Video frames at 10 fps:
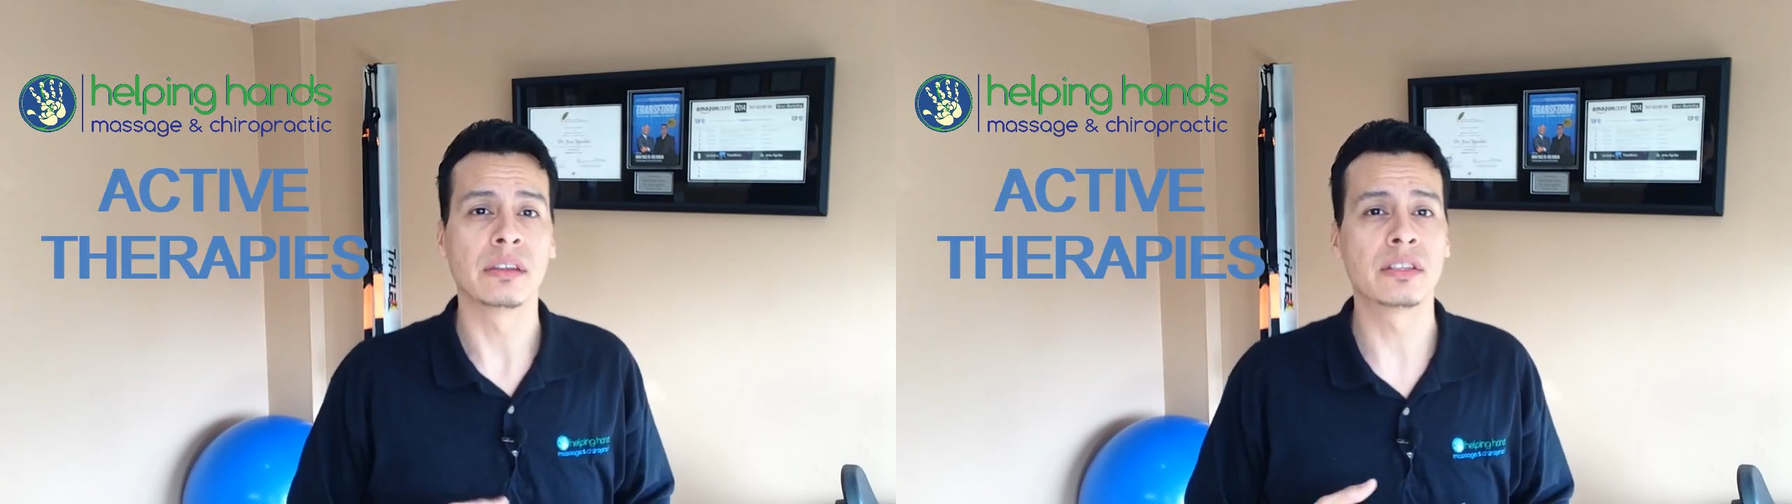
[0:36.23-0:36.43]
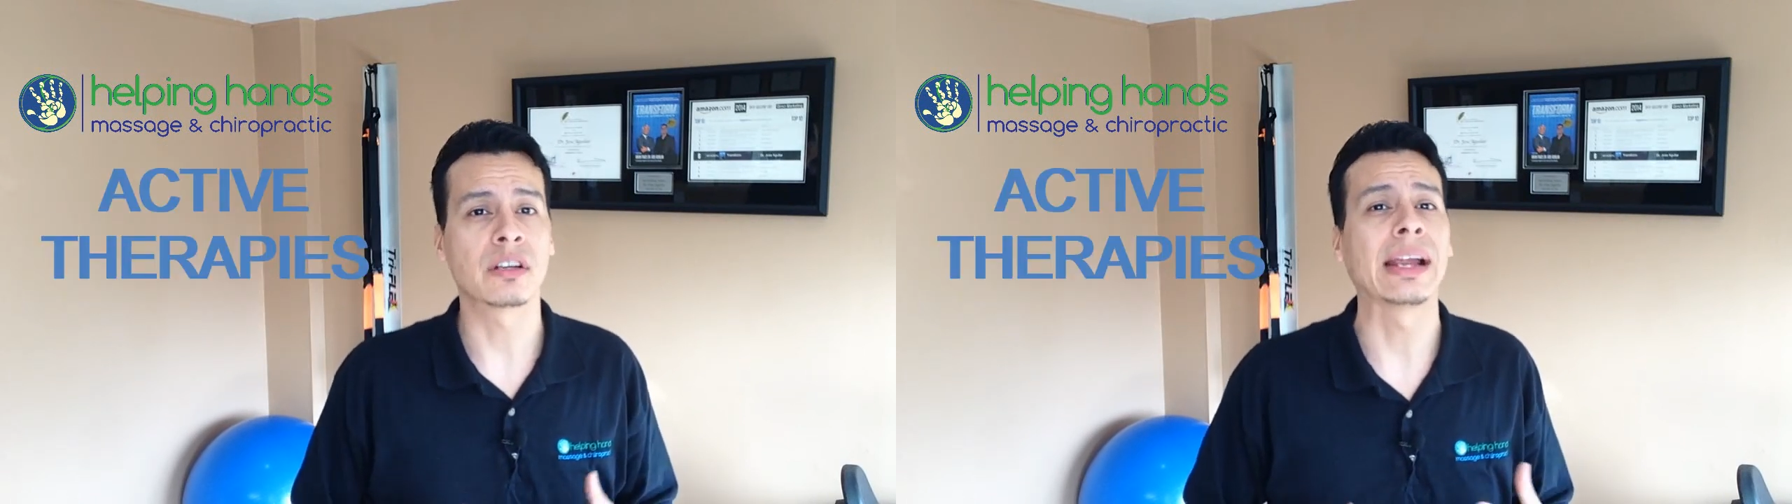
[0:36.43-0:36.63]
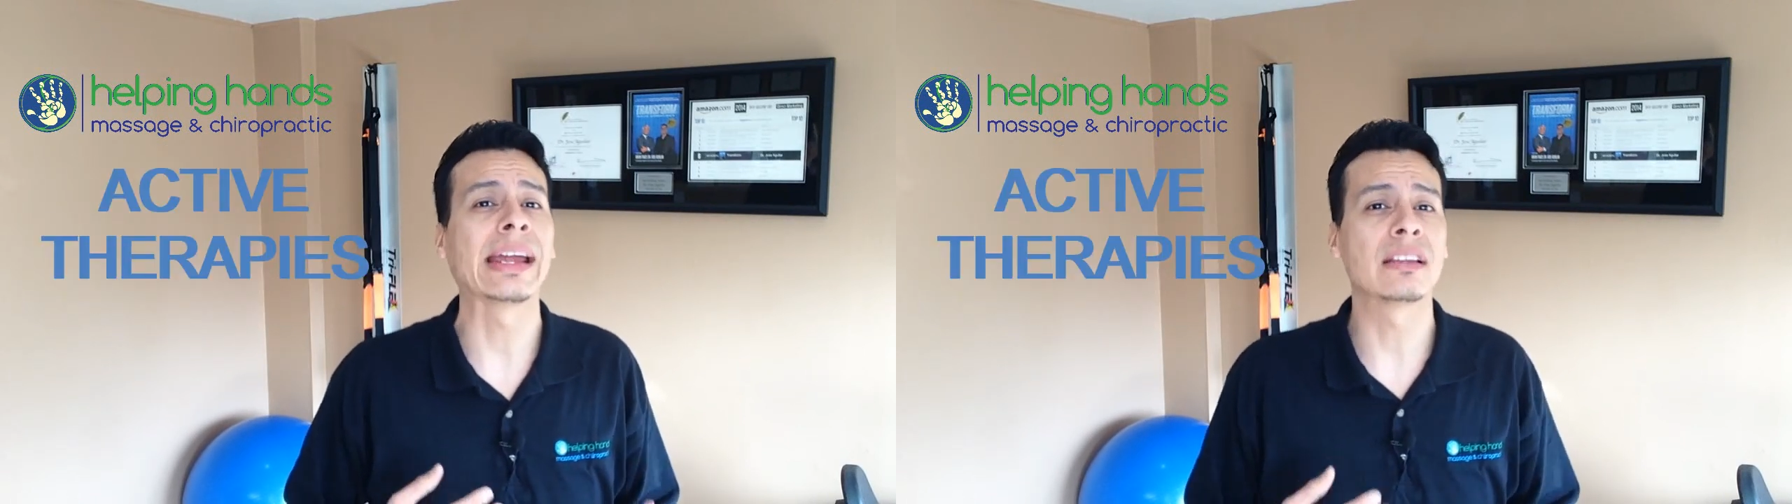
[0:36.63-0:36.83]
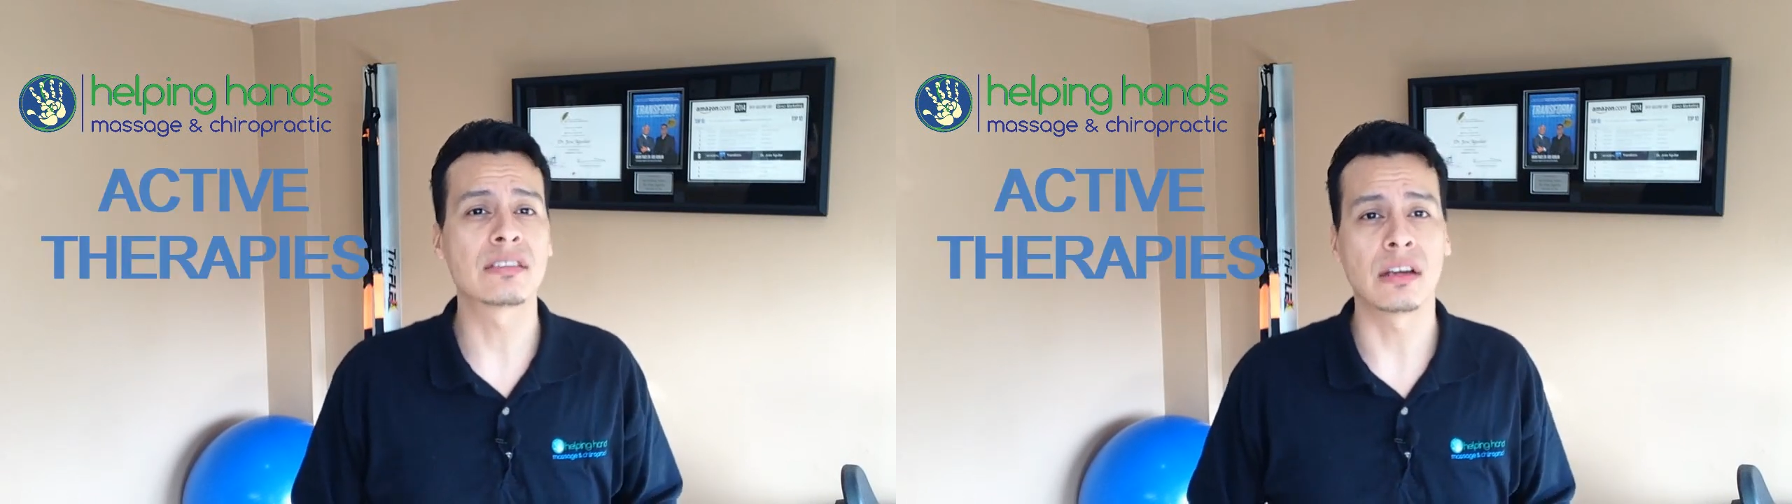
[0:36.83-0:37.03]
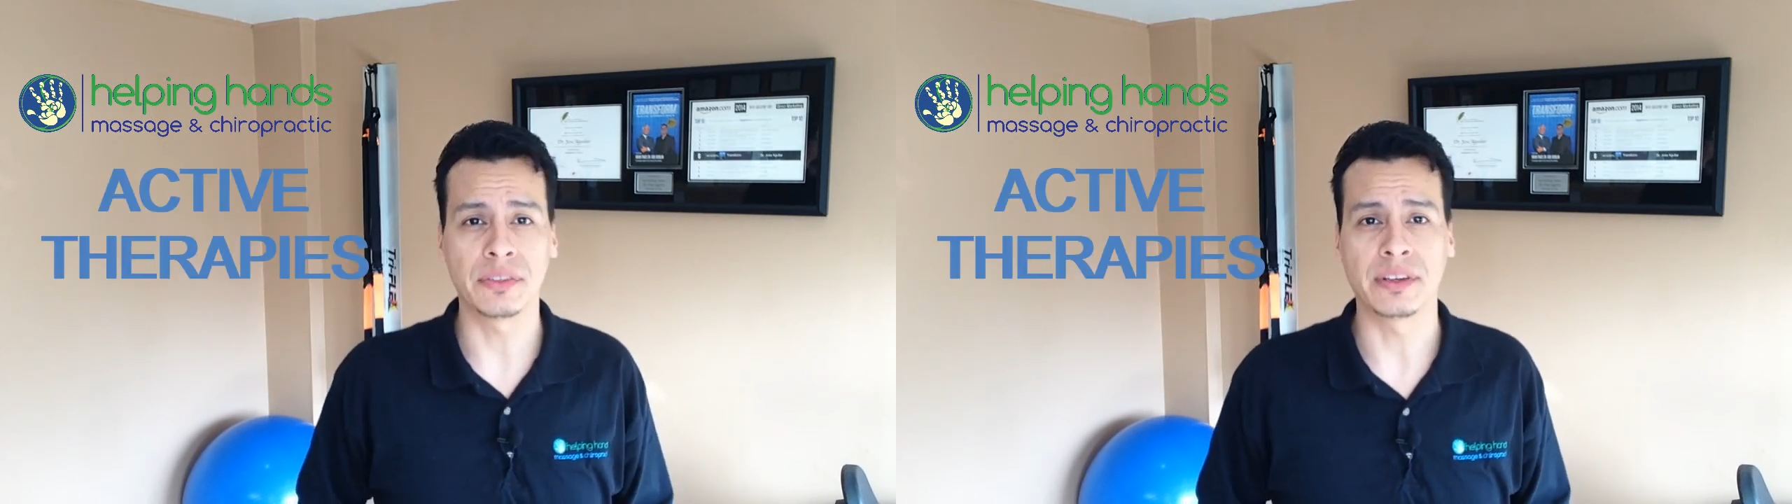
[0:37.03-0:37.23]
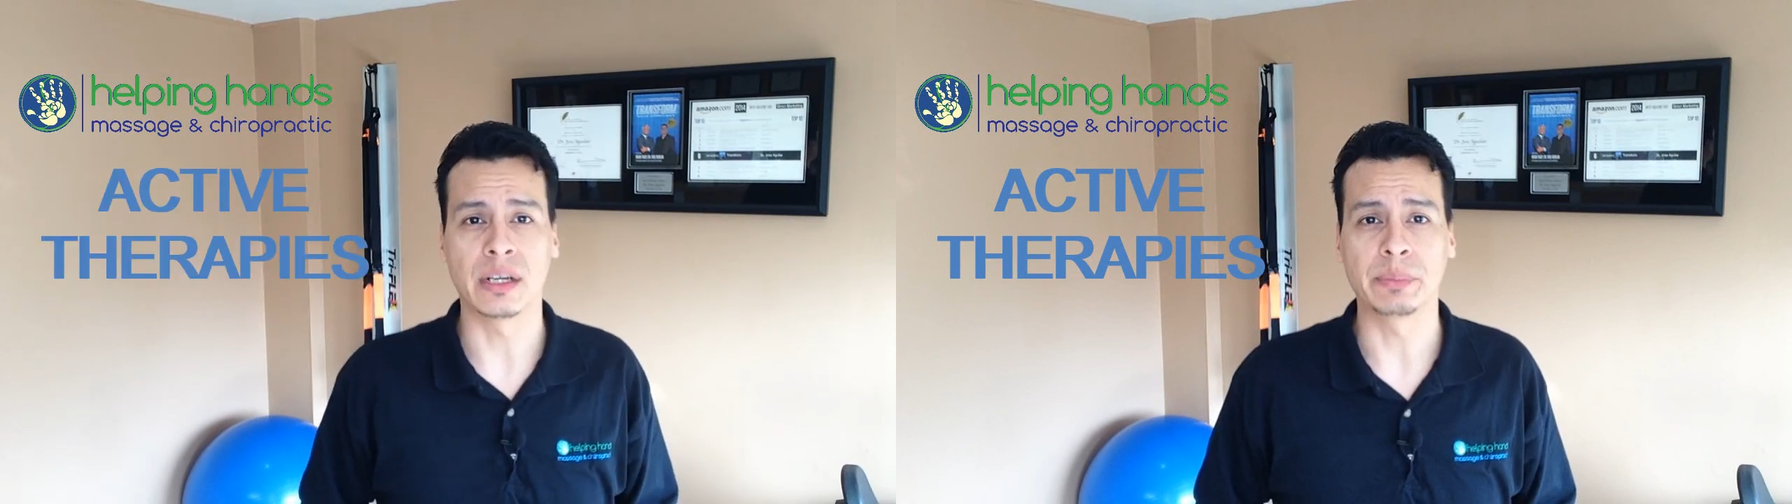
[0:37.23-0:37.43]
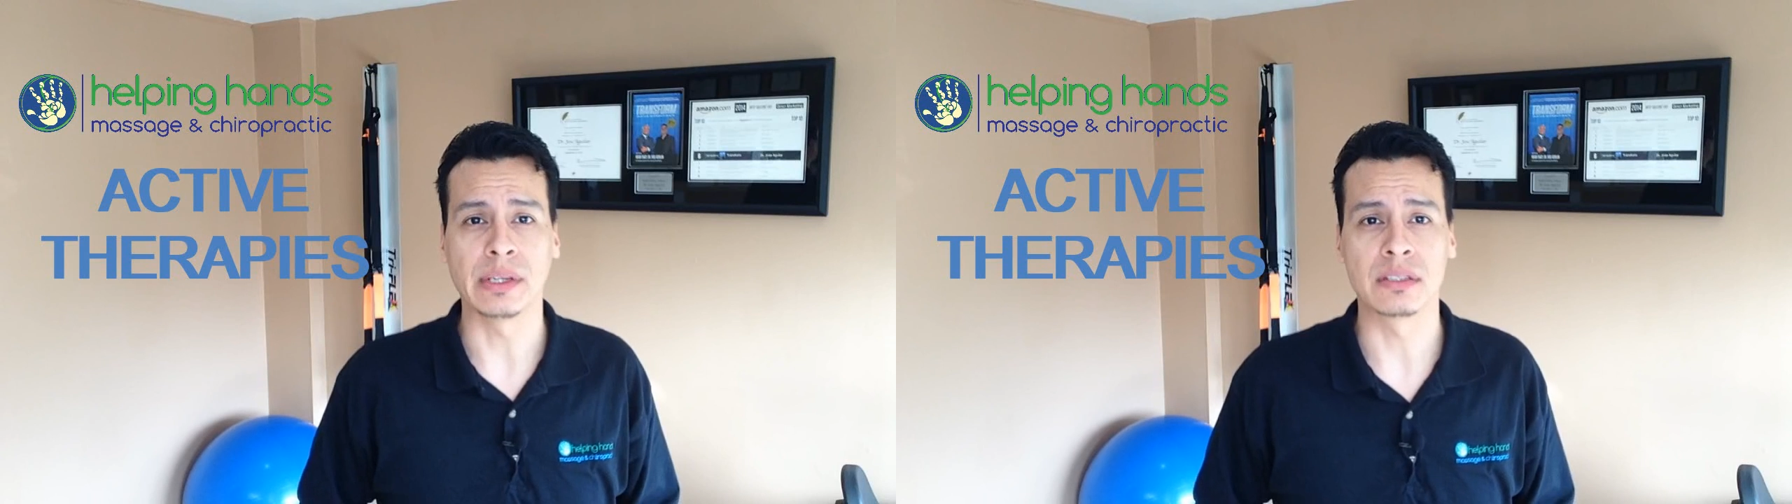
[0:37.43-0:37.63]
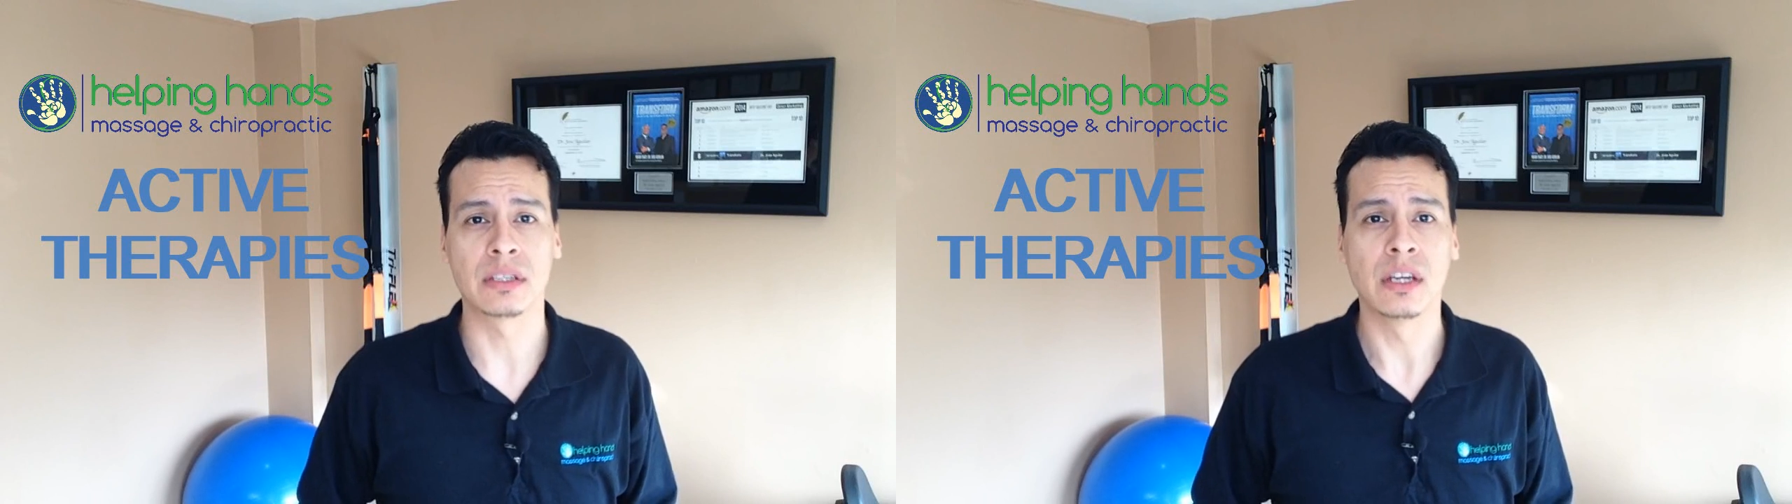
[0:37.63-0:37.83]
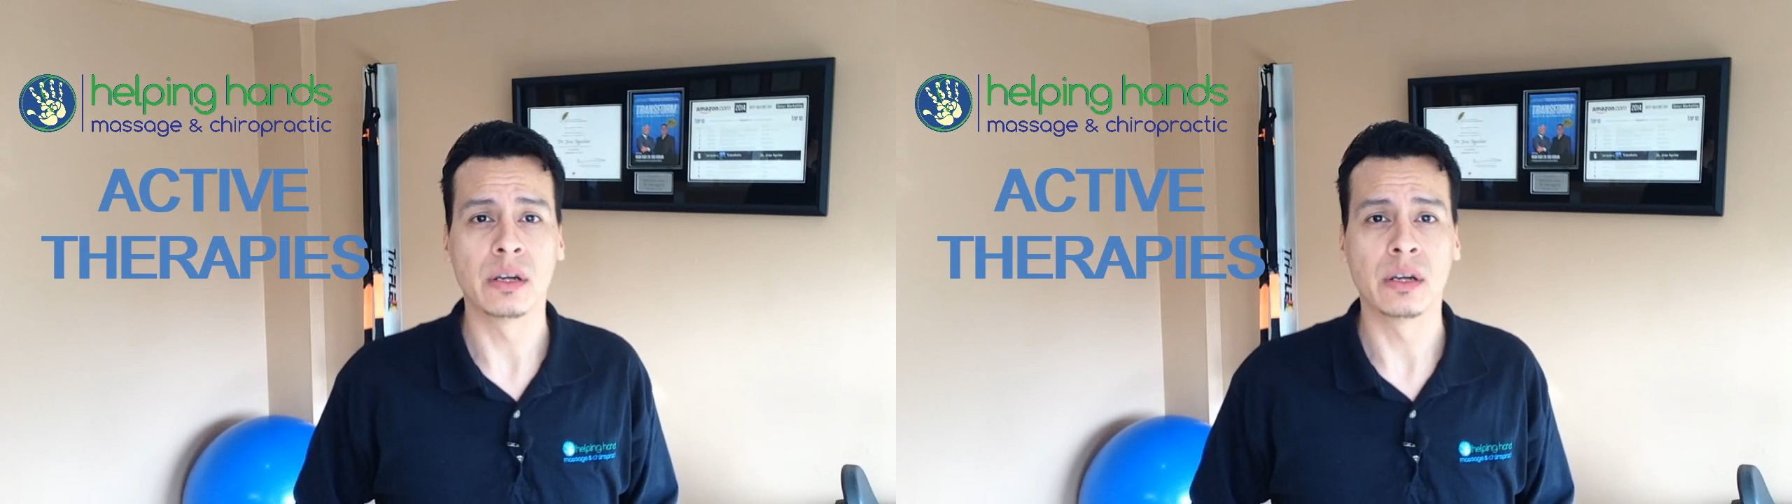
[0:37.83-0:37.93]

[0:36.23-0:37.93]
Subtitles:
these are hands-on therapies,